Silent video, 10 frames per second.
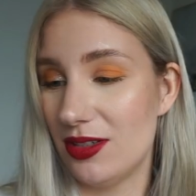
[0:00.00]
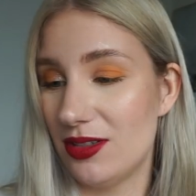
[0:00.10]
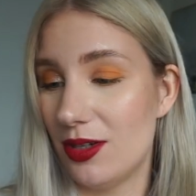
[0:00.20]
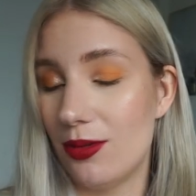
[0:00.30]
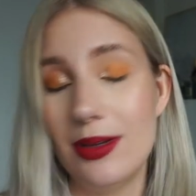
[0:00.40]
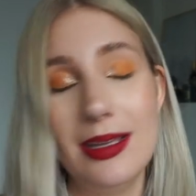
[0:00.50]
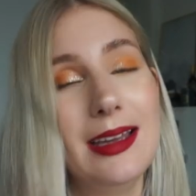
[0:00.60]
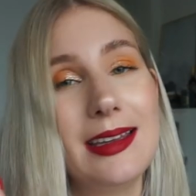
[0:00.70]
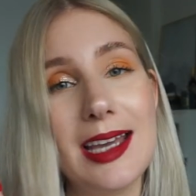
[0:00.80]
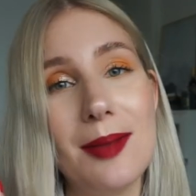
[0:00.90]
So
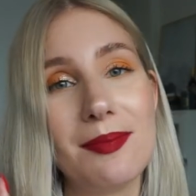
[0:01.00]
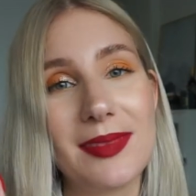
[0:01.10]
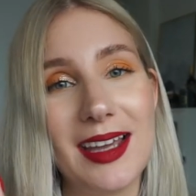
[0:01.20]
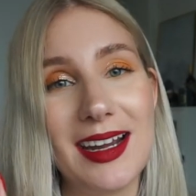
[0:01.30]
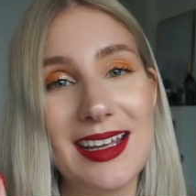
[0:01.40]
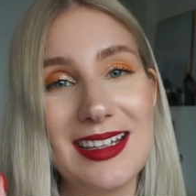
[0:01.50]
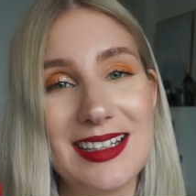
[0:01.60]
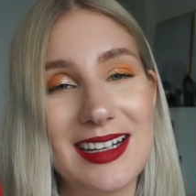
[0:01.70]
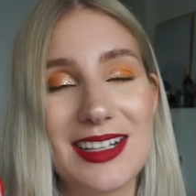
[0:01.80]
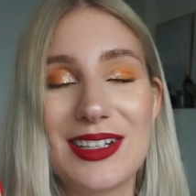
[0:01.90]
yeah, that is
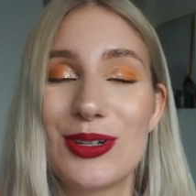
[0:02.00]
another